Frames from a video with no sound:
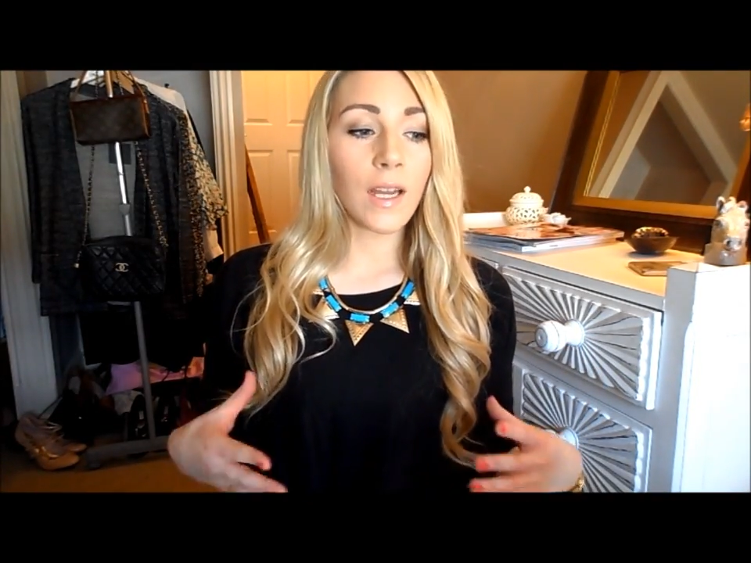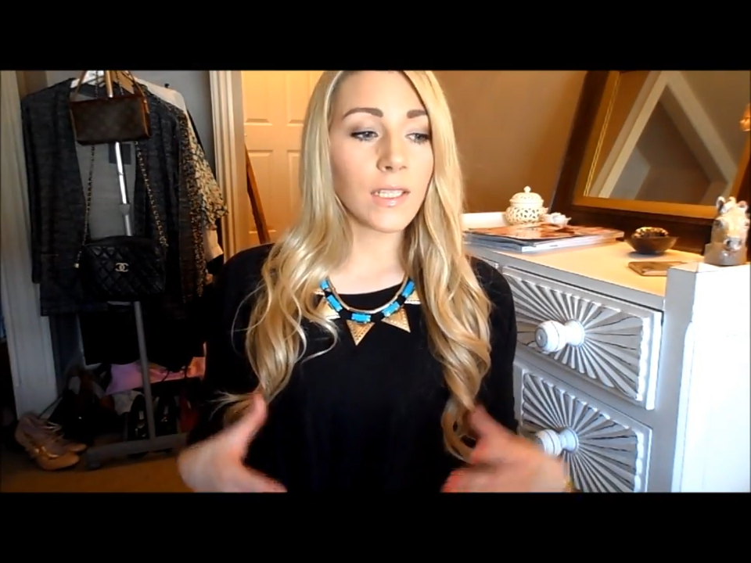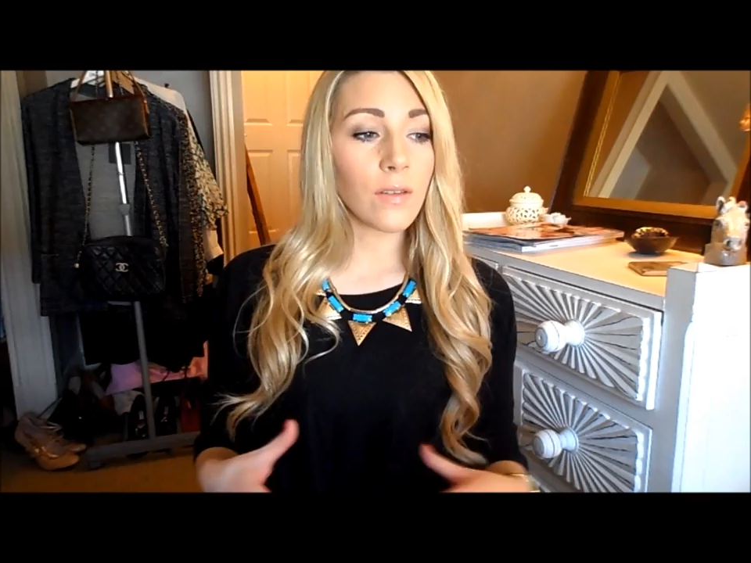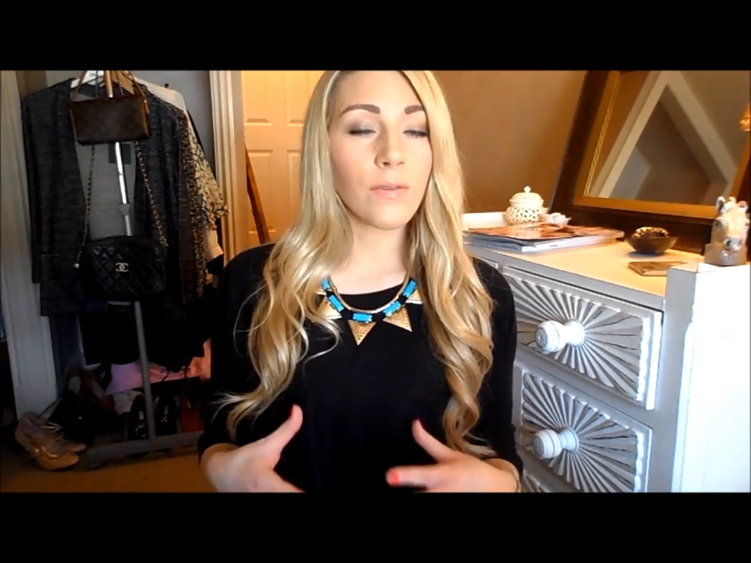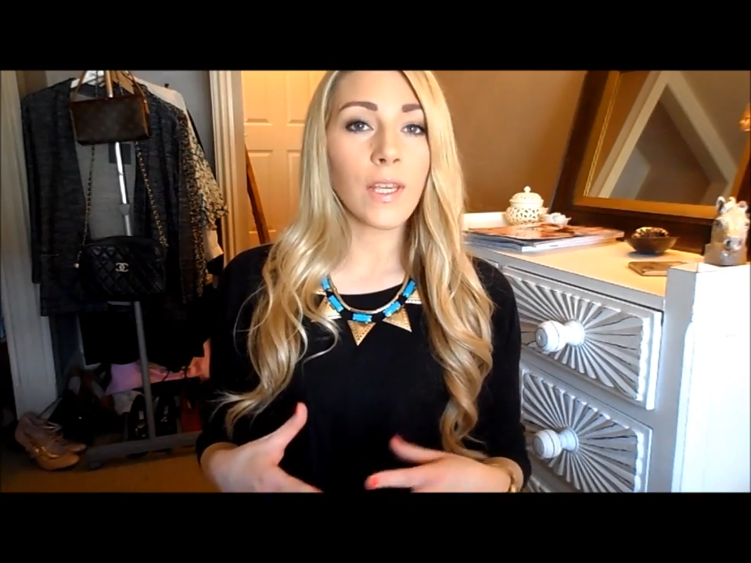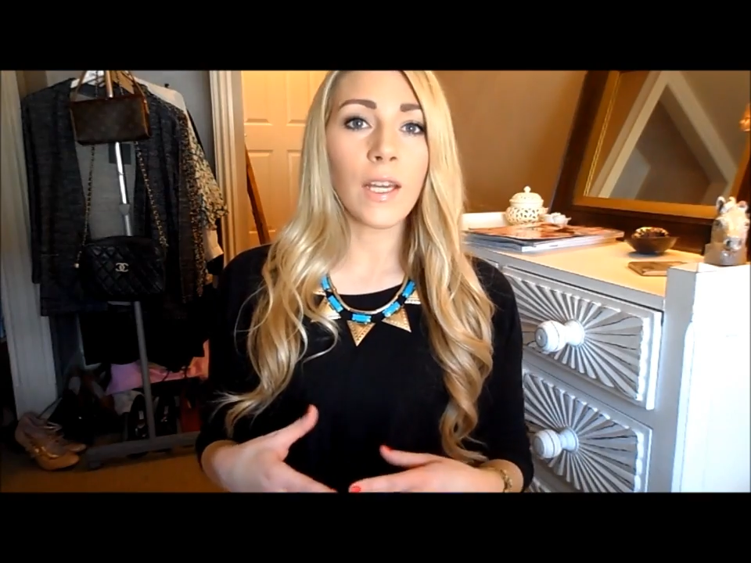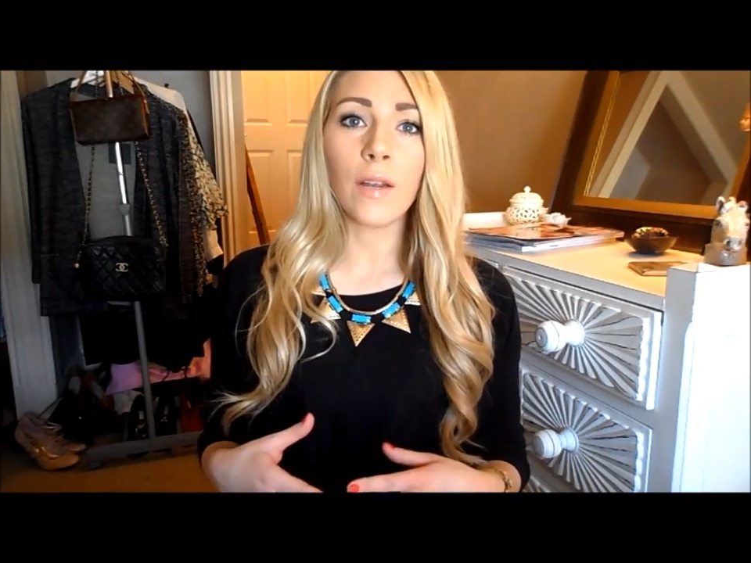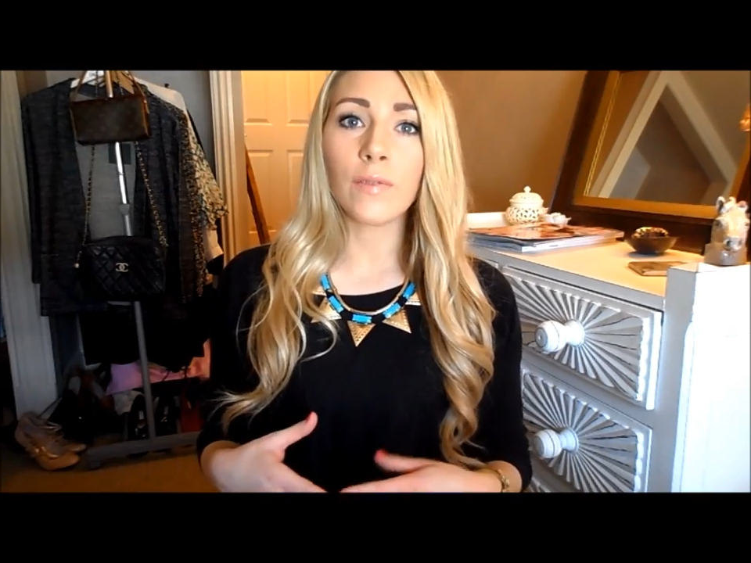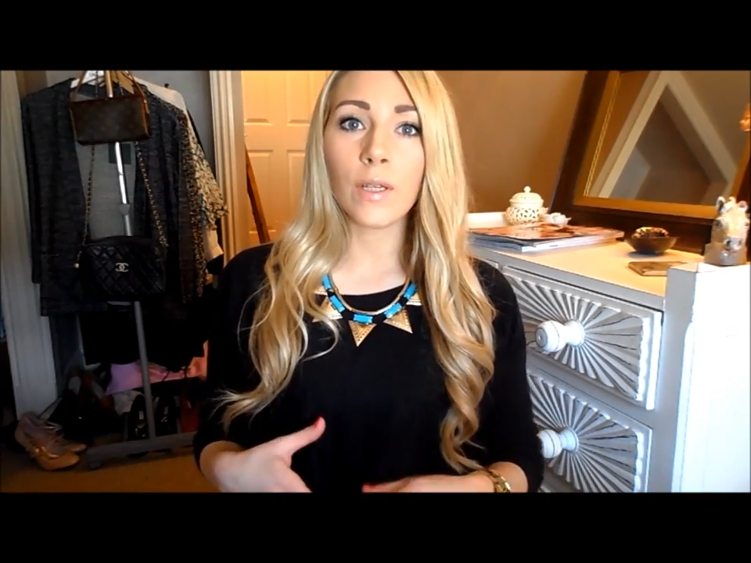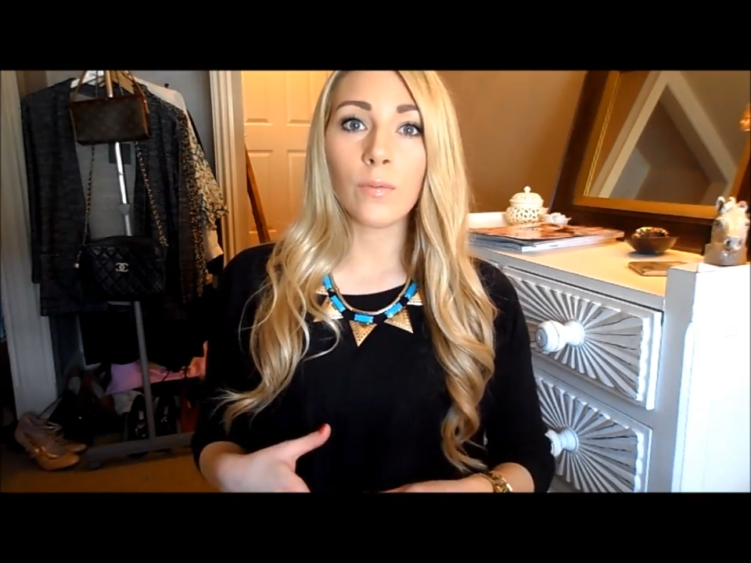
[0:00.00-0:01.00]
I don't think
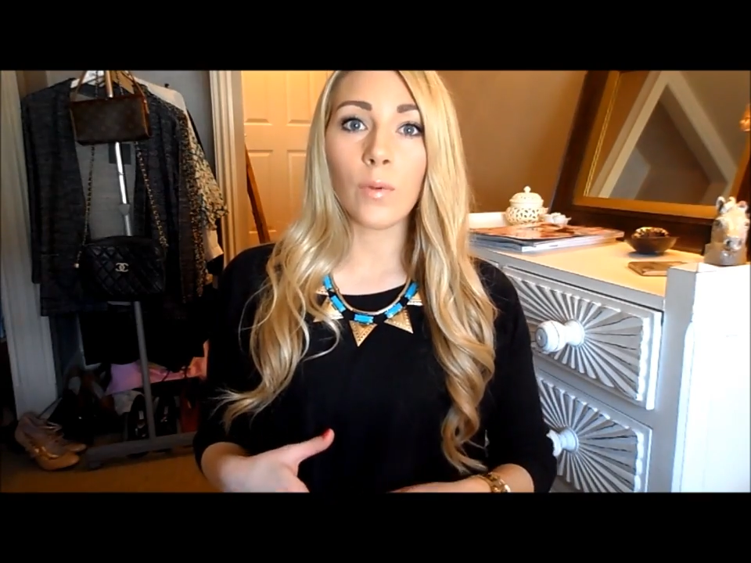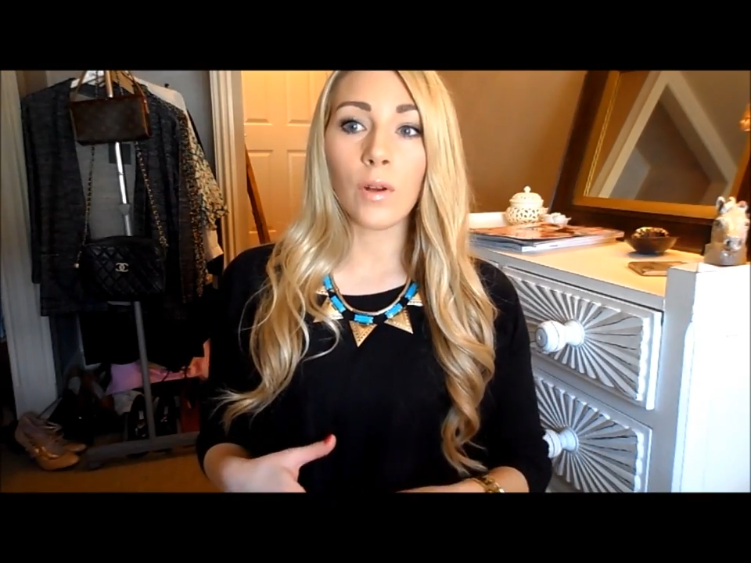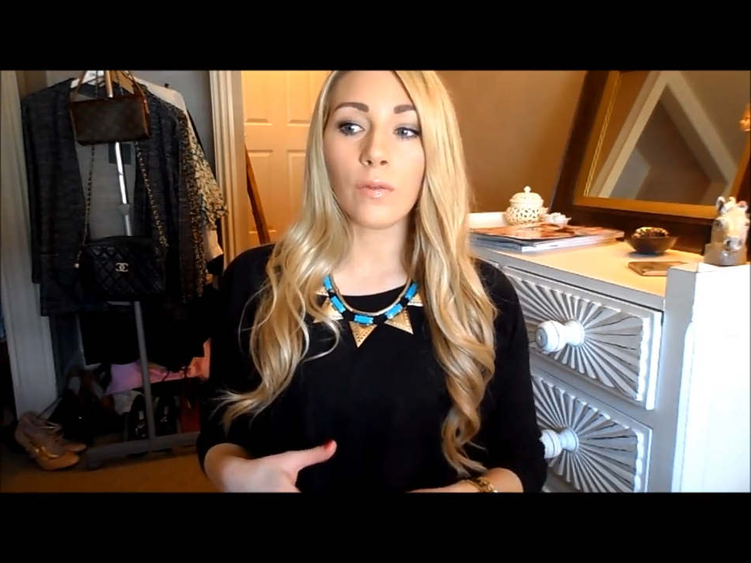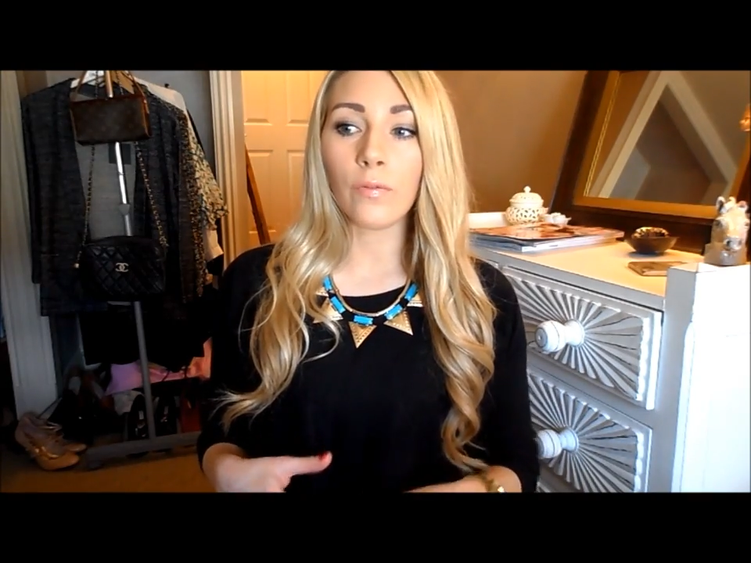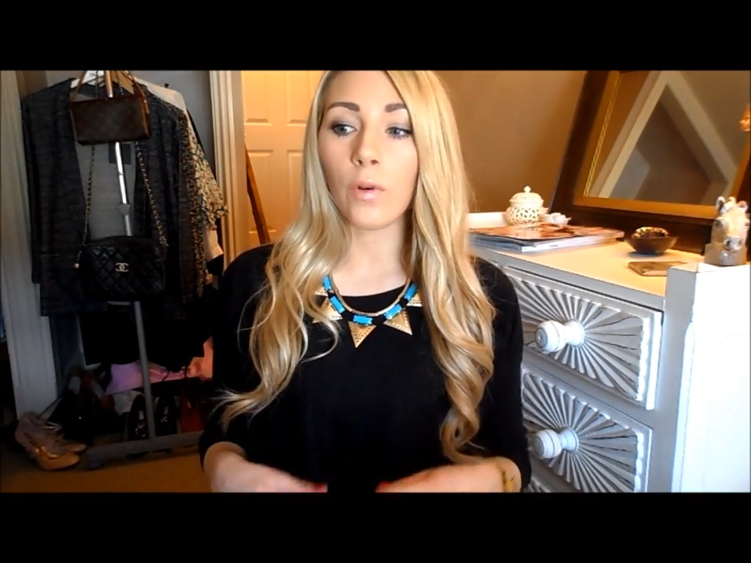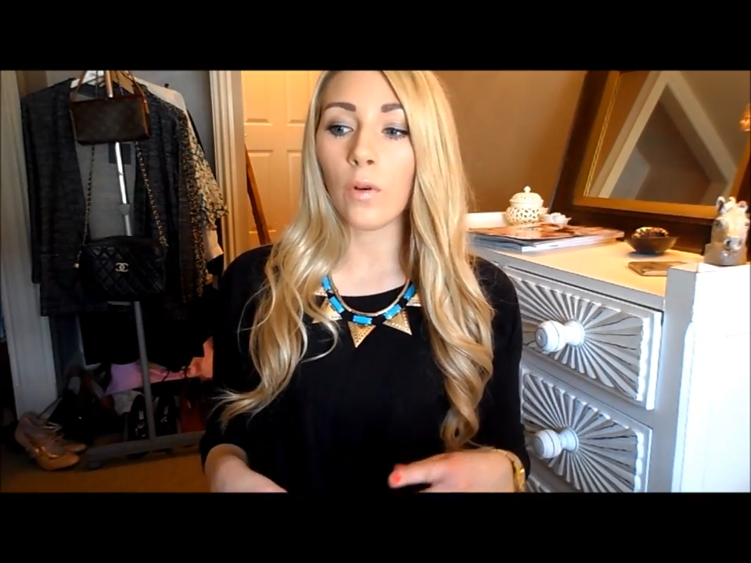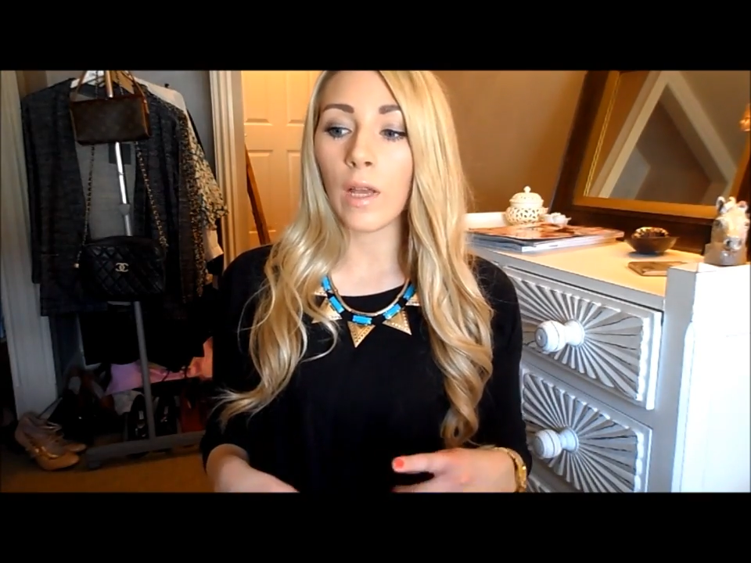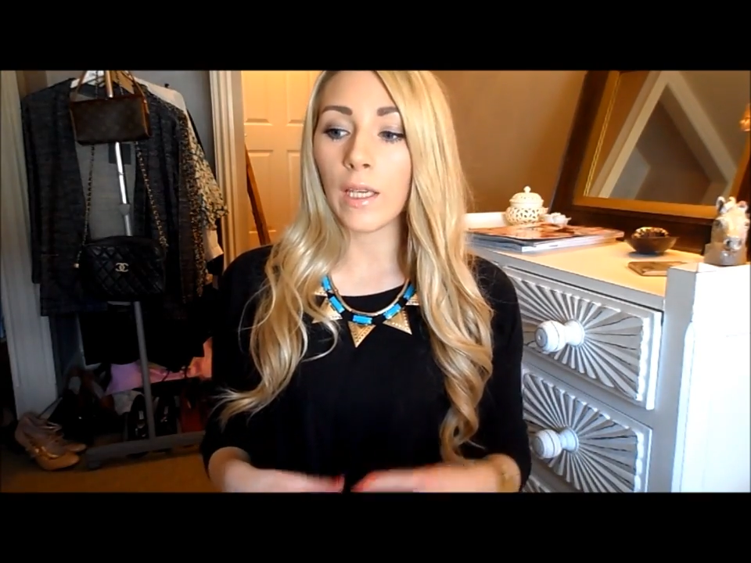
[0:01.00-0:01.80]
I've done one for